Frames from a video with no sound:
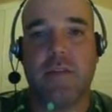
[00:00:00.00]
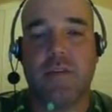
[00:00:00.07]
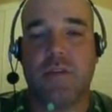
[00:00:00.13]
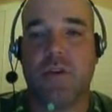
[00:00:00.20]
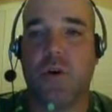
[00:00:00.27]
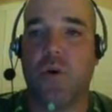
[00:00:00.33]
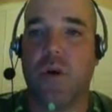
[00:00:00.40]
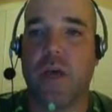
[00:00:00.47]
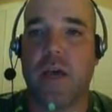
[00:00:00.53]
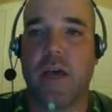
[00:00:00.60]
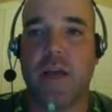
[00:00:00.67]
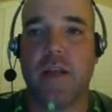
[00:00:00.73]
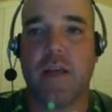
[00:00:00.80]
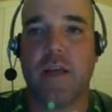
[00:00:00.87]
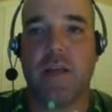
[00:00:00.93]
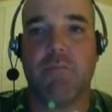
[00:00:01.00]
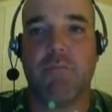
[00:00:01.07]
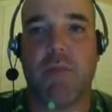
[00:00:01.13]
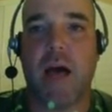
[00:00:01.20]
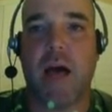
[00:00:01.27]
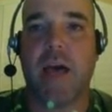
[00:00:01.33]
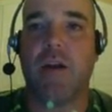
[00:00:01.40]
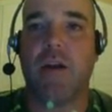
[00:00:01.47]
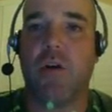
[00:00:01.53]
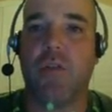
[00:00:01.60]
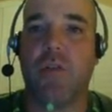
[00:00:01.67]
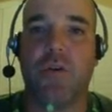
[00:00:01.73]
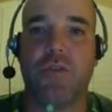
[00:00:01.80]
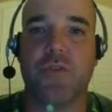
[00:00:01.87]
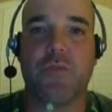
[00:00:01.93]
go ahead and mine all
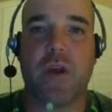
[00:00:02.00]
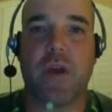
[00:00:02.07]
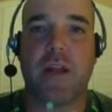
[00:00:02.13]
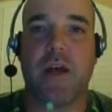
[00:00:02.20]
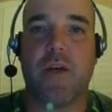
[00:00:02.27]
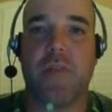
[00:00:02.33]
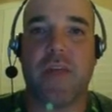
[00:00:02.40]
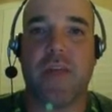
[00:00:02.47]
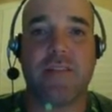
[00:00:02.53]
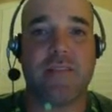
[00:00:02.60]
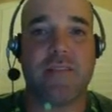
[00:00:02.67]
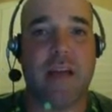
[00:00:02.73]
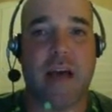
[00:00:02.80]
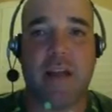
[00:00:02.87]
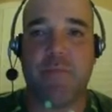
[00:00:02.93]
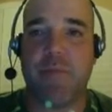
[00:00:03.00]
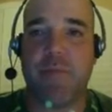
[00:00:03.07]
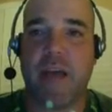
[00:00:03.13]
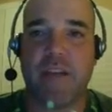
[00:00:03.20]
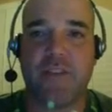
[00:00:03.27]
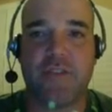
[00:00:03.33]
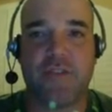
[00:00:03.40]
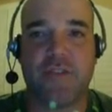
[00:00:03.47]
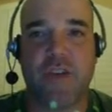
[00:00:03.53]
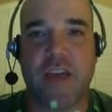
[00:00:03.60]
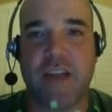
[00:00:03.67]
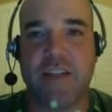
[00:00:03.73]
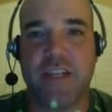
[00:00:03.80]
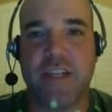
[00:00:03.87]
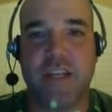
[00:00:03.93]
those right now. That's not a bad
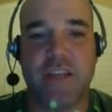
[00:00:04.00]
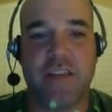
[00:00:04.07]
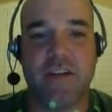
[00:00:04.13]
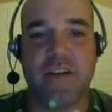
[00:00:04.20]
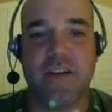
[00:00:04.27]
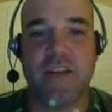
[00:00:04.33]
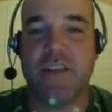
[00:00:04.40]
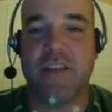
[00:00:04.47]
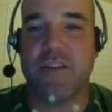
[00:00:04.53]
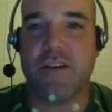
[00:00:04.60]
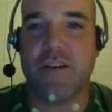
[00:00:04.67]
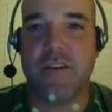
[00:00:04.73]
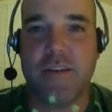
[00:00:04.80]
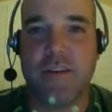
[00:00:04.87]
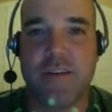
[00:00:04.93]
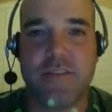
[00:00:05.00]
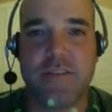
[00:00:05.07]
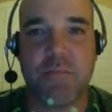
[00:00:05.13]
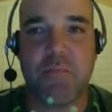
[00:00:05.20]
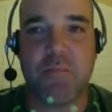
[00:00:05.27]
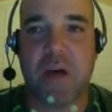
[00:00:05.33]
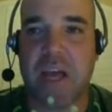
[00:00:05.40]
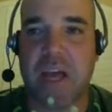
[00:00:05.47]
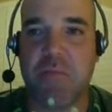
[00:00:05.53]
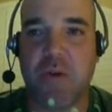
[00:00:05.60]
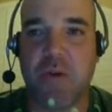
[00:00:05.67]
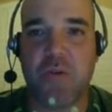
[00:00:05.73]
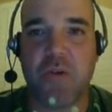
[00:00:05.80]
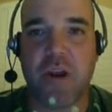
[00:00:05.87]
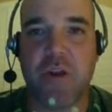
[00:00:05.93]
strategy either. It's to mine them
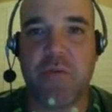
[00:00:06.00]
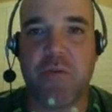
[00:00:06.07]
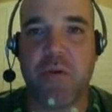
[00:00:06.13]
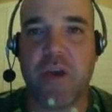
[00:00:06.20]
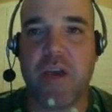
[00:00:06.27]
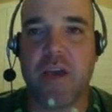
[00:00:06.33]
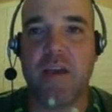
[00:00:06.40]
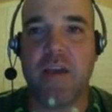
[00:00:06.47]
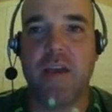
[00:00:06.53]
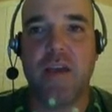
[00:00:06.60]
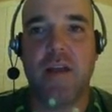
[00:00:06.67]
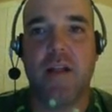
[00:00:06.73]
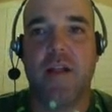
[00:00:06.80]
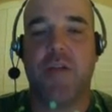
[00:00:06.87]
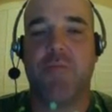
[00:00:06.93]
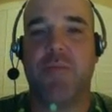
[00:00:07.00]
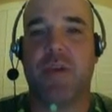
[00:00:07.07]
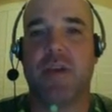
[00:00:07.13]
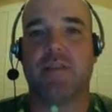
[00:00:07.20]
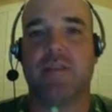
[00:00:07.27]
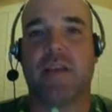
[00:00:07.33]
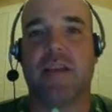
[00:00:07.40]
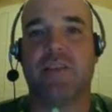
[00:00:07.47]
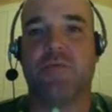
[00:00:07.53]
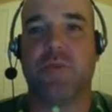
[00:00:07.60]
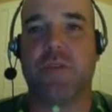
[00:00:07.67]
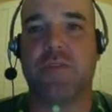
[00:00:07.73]
all right away, because as we've